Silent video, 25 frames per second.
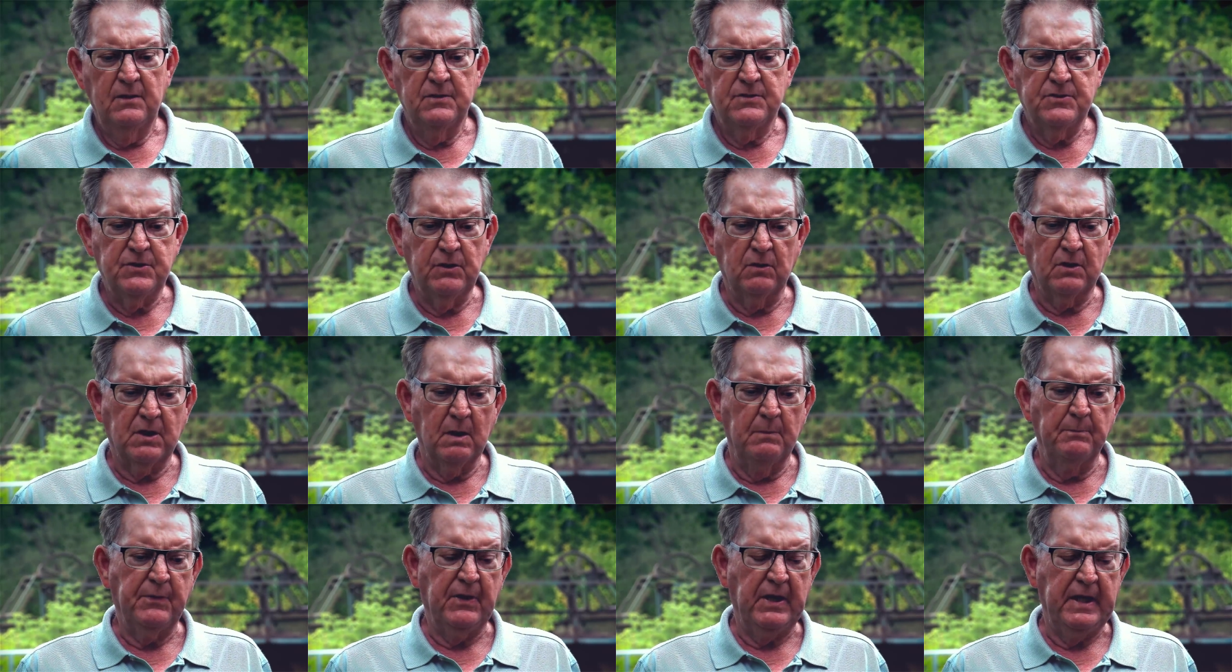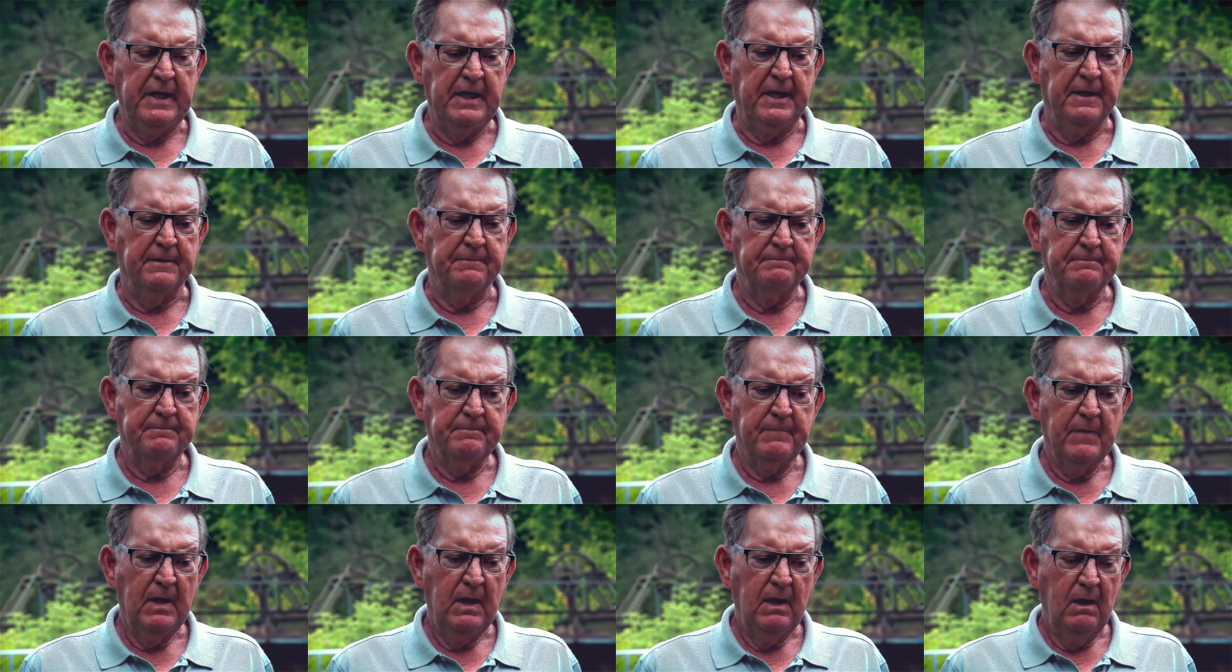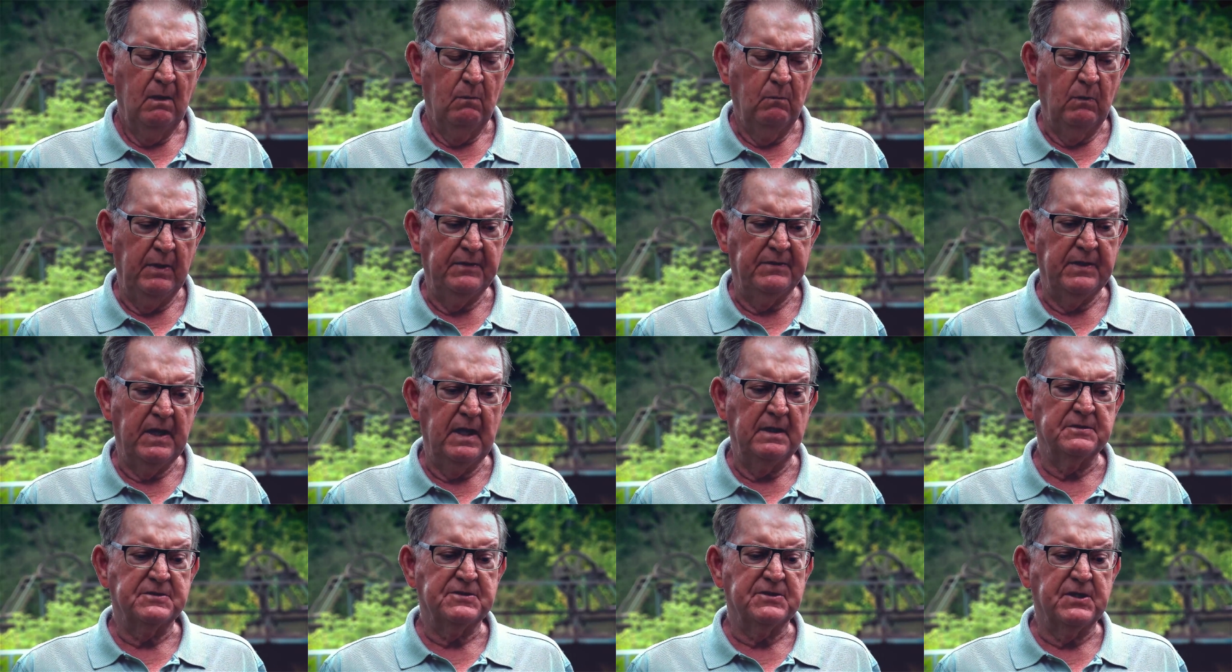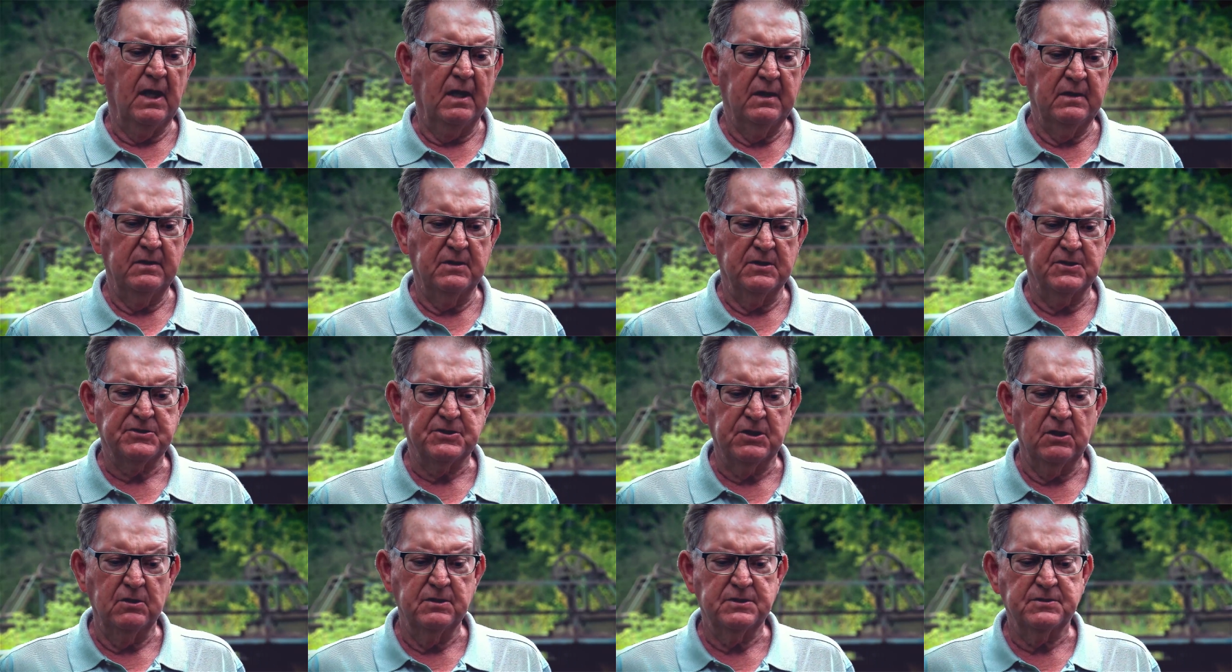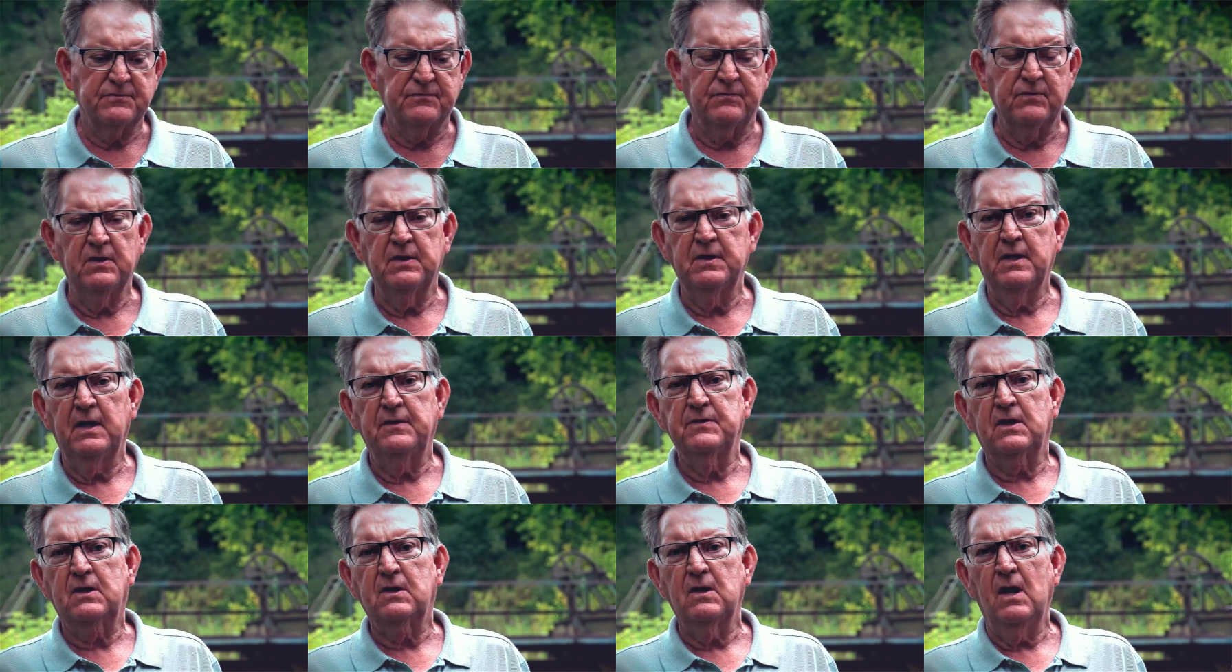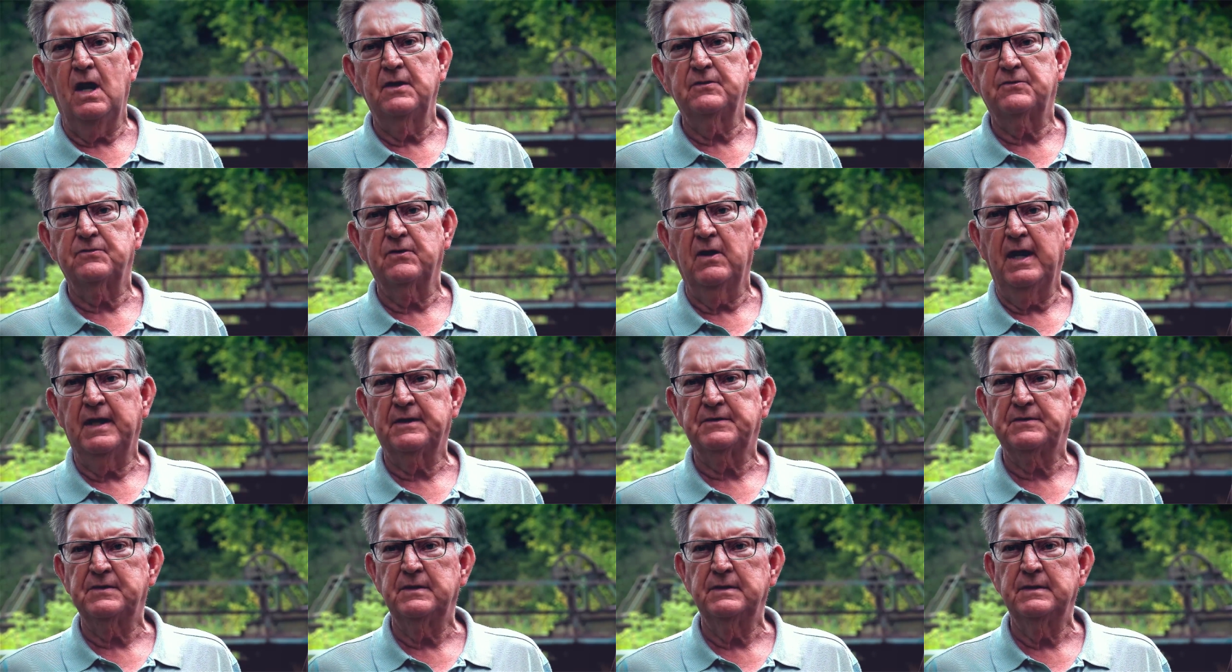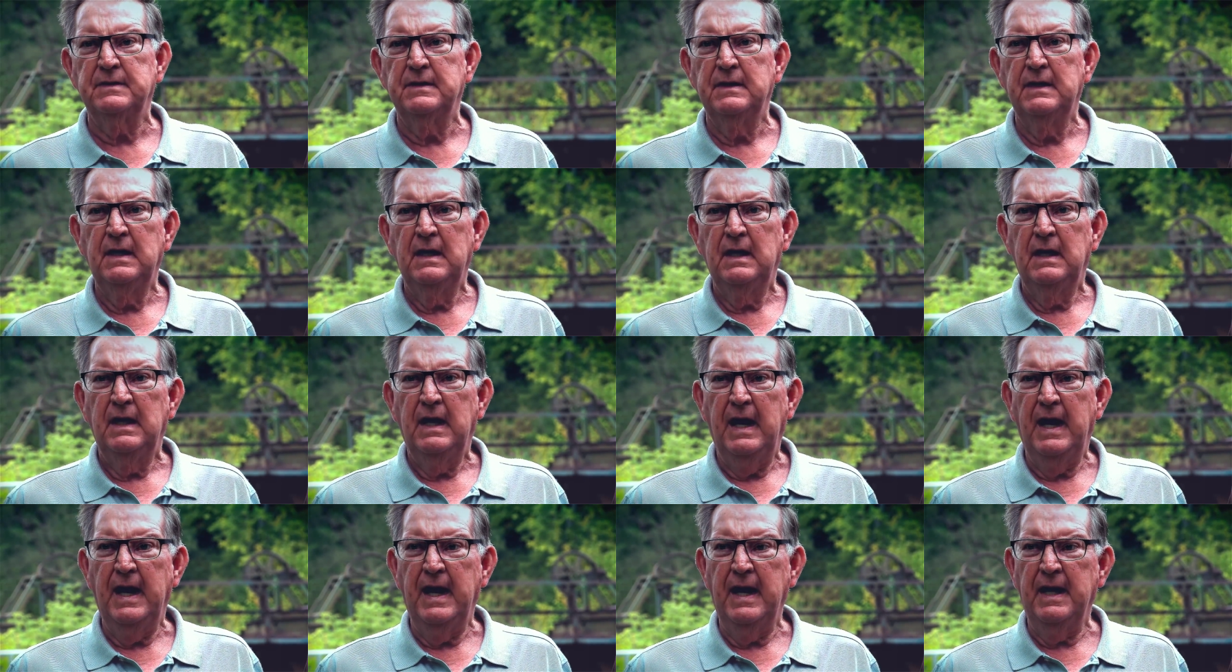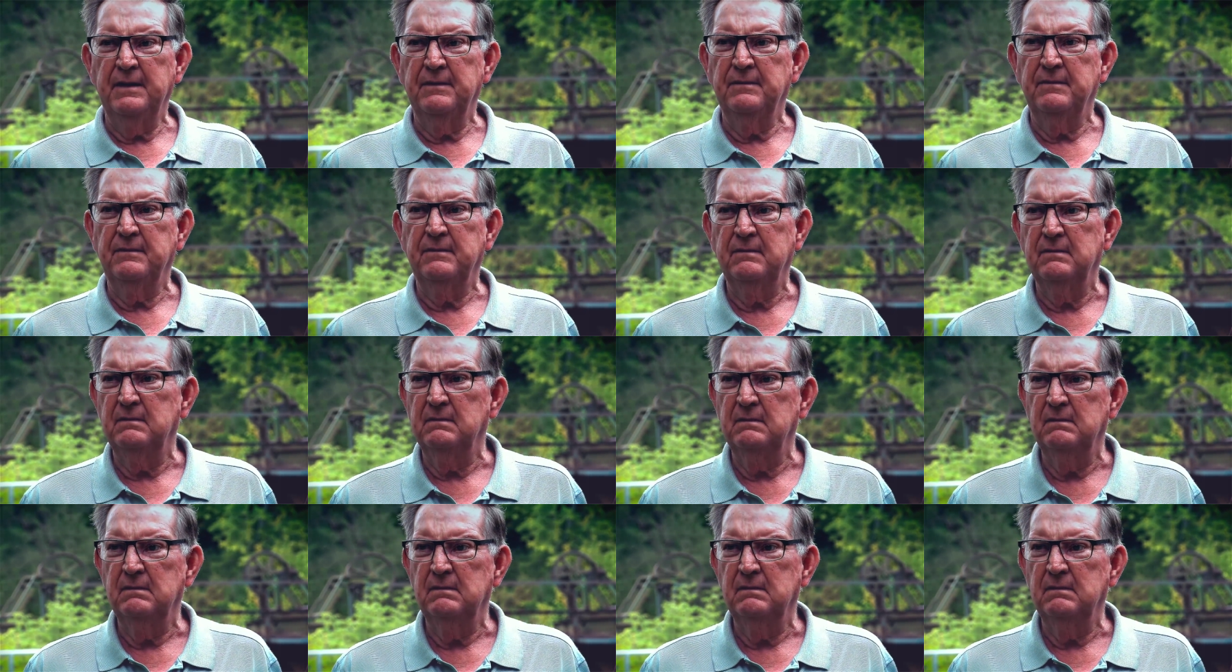to complete it. We then started to search for another contractor, and